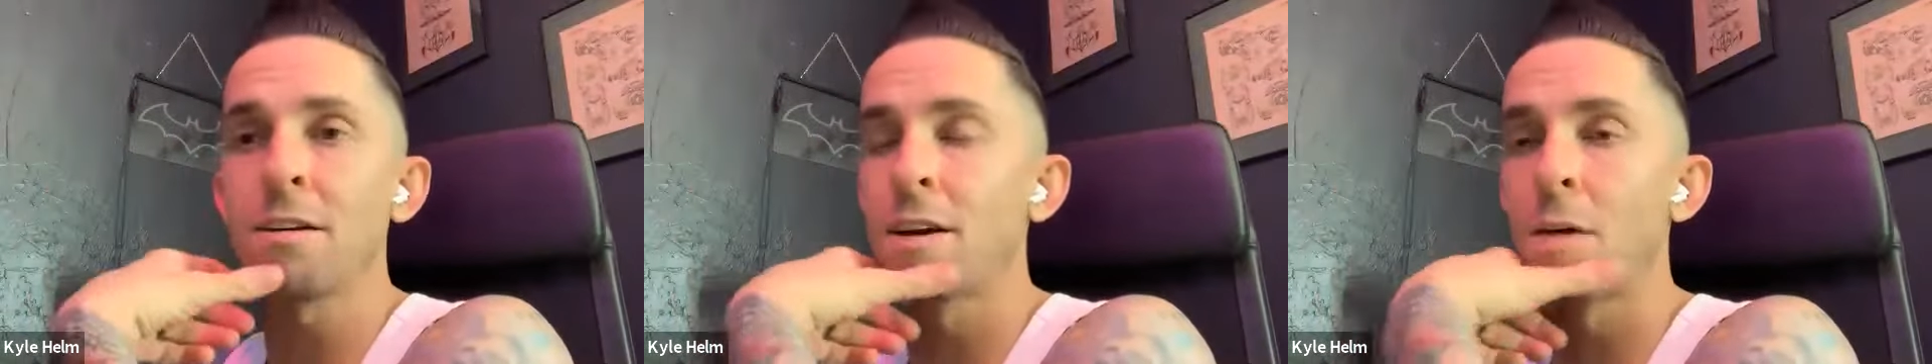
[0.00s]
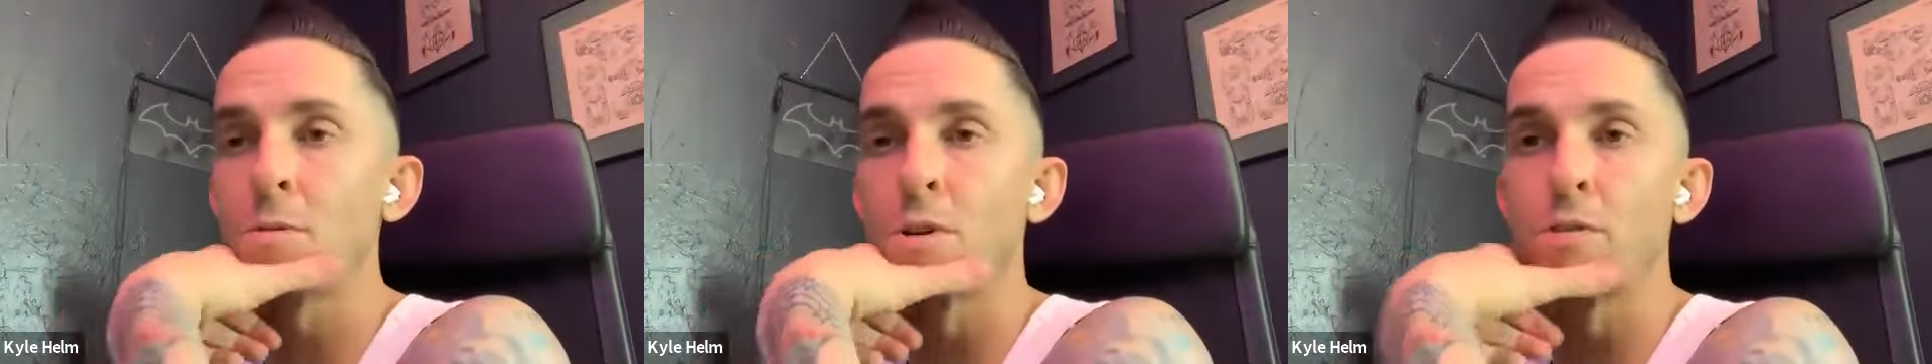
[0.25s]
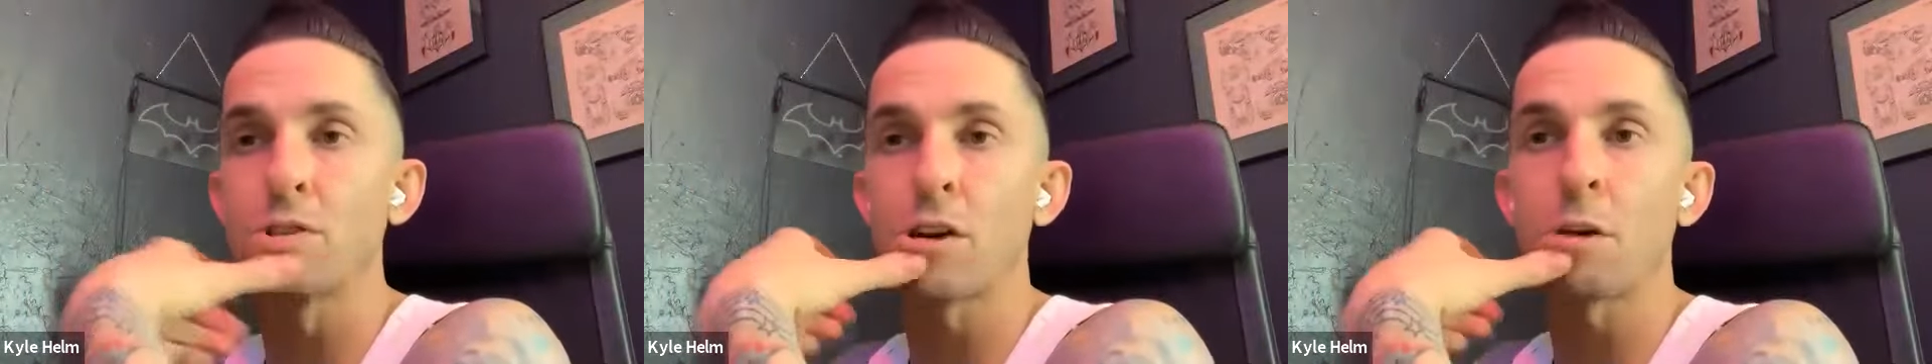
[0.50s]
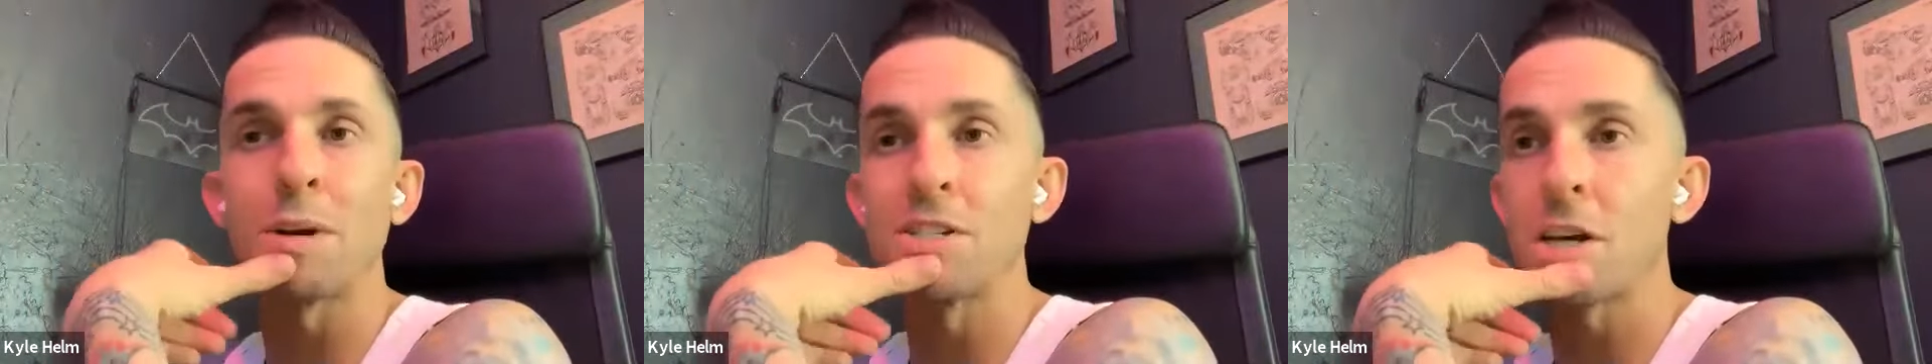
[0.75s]
I was overdrawn
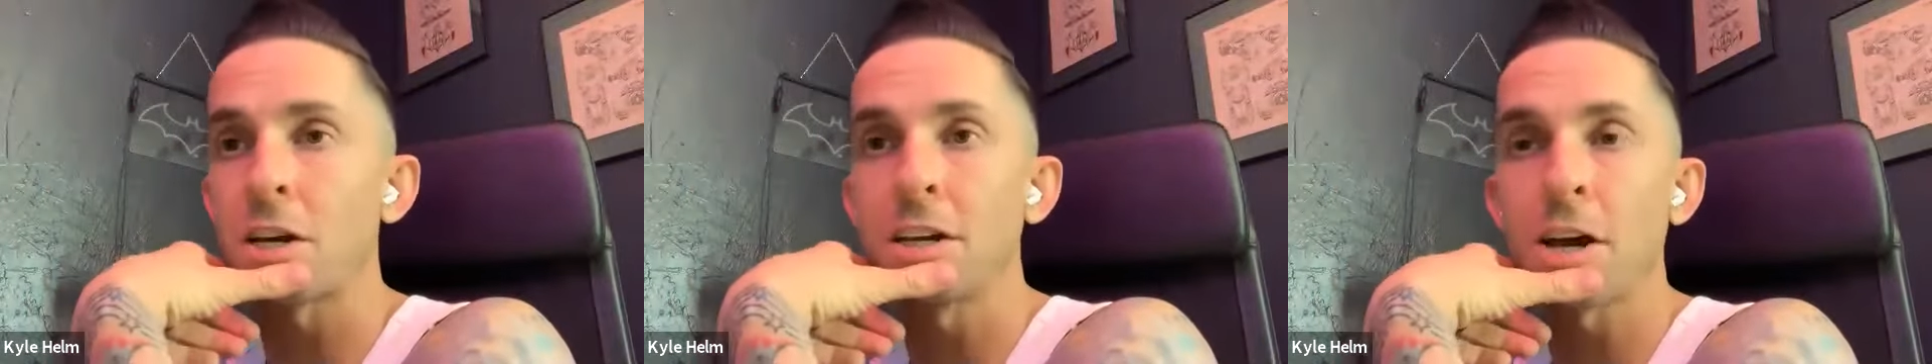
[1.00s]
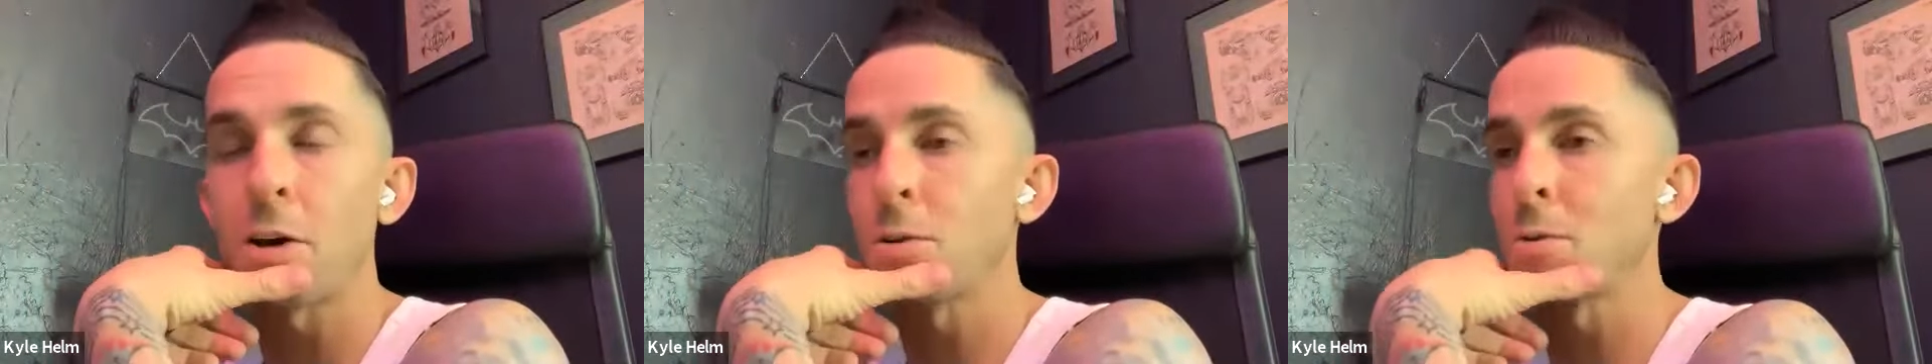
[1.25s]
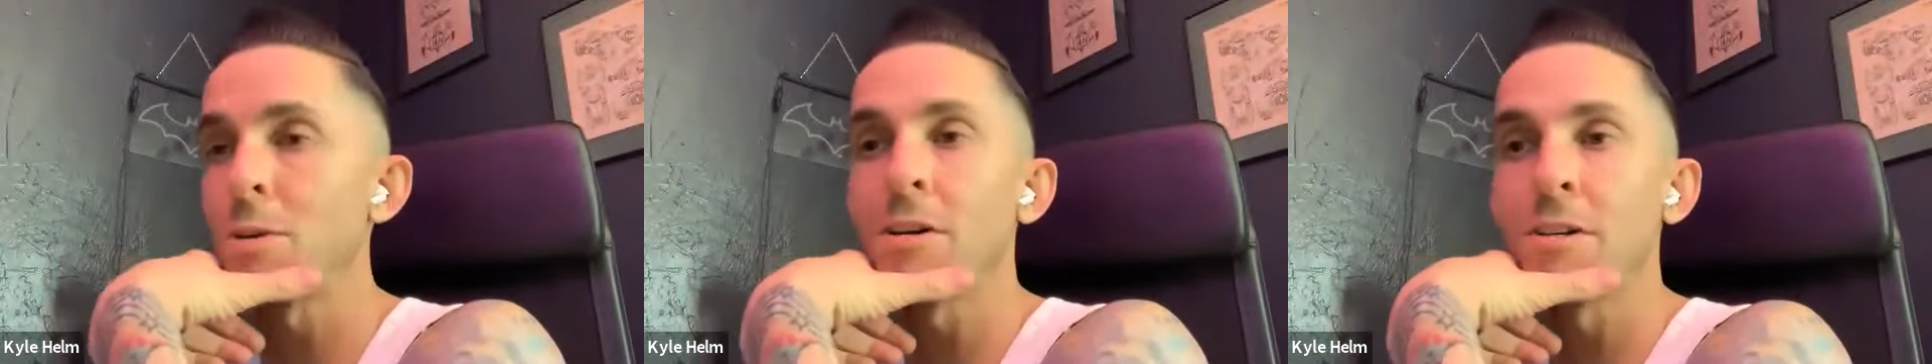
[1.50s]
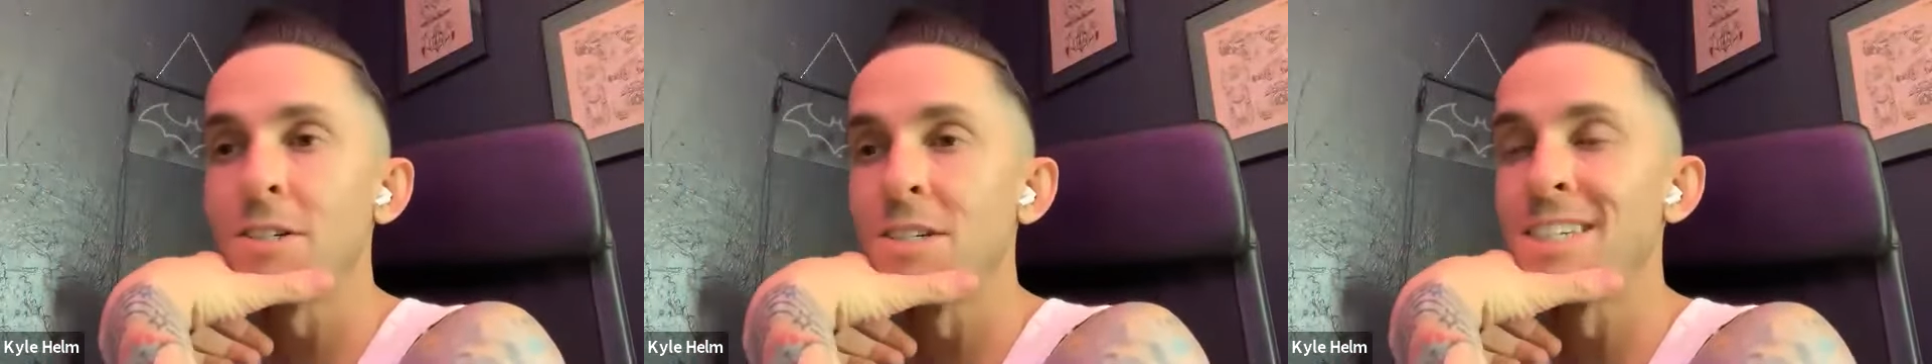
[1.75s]
in my checking account,
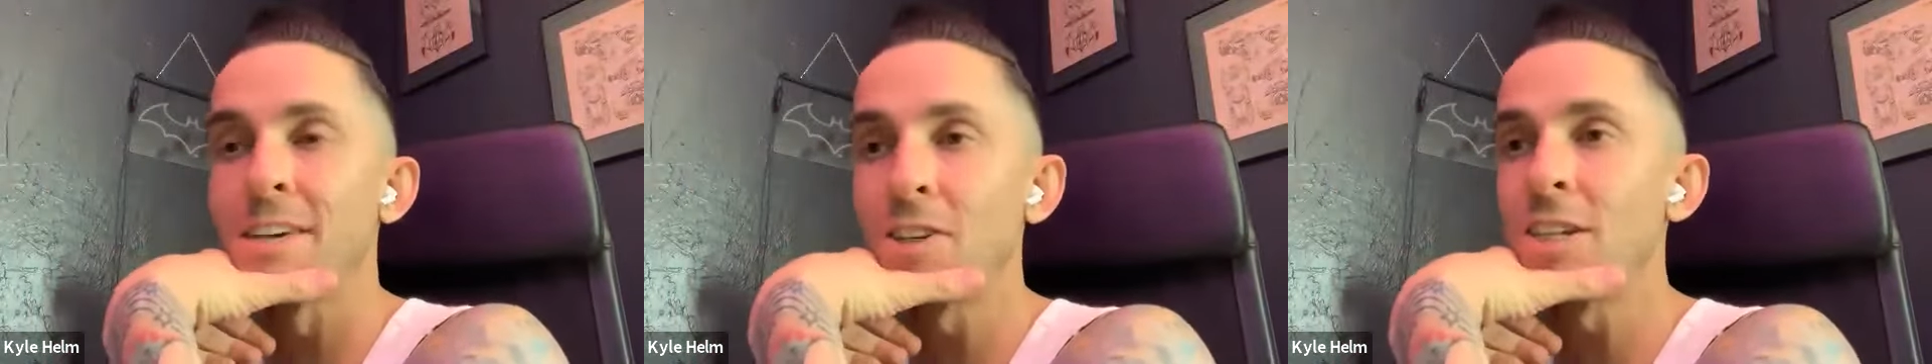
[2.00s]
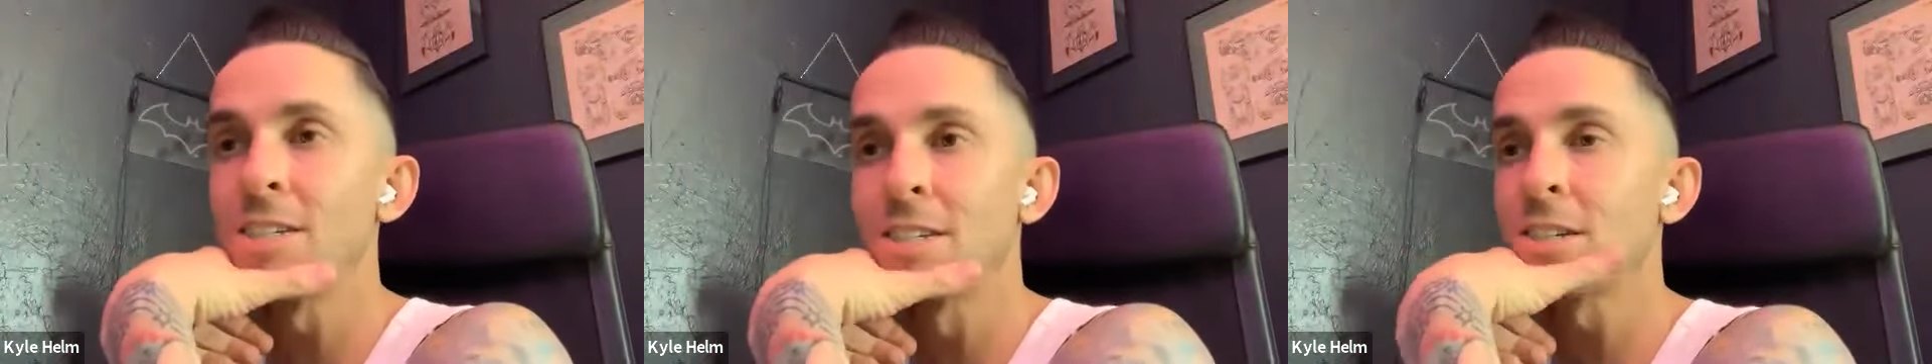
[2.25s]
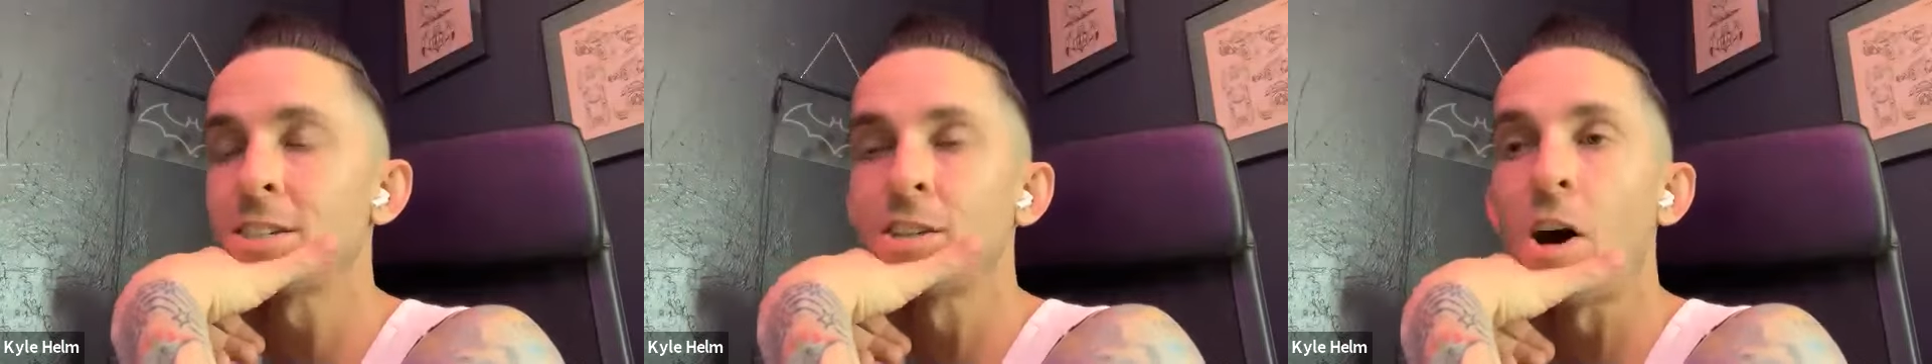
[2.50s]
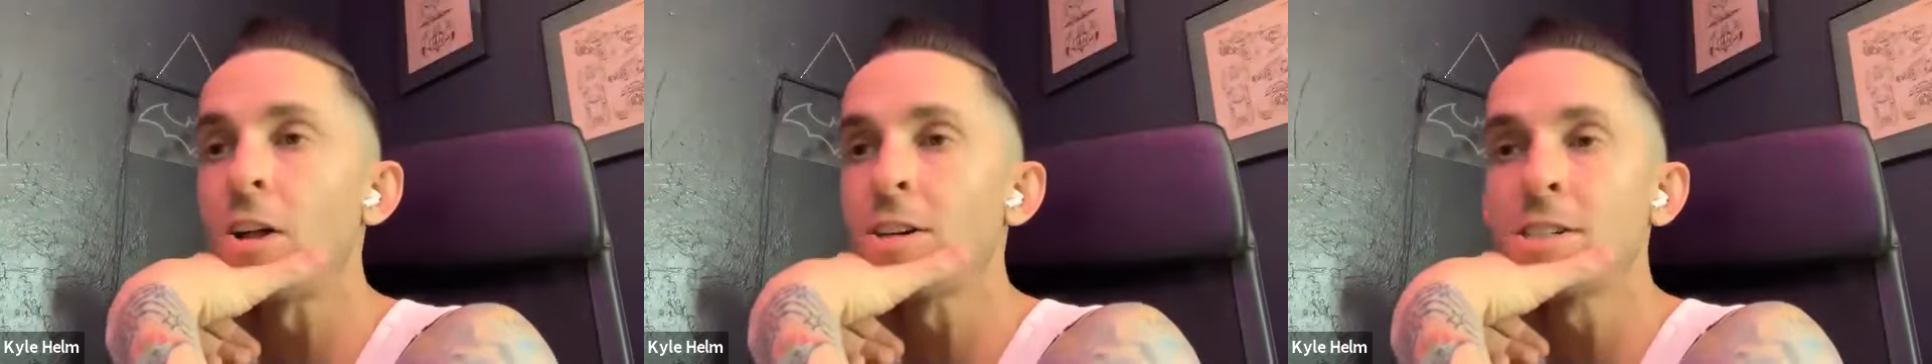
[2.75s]

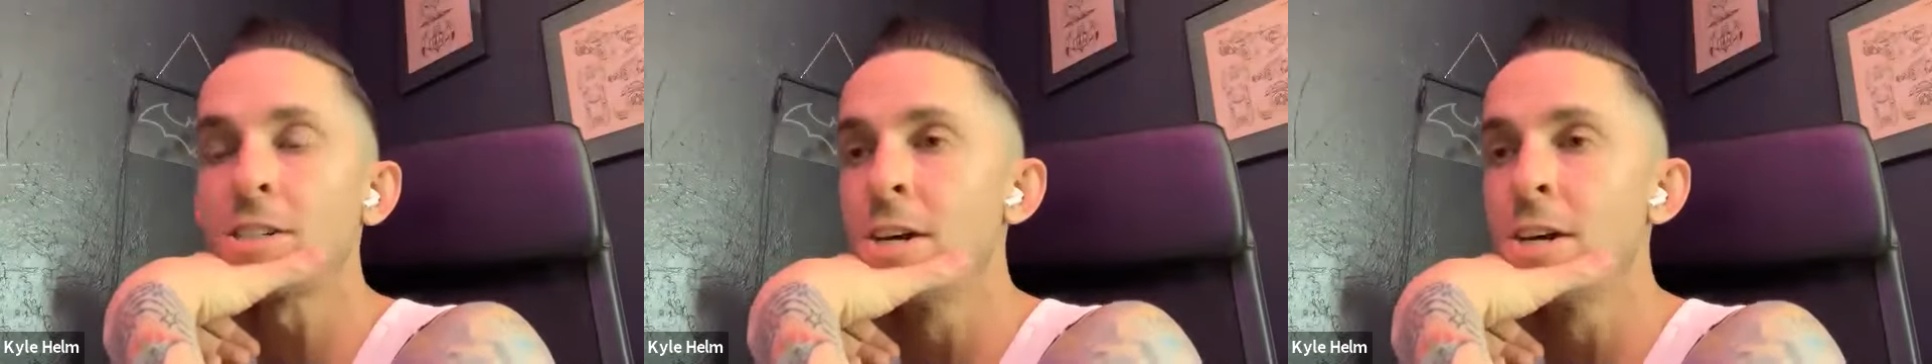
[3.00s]
$376.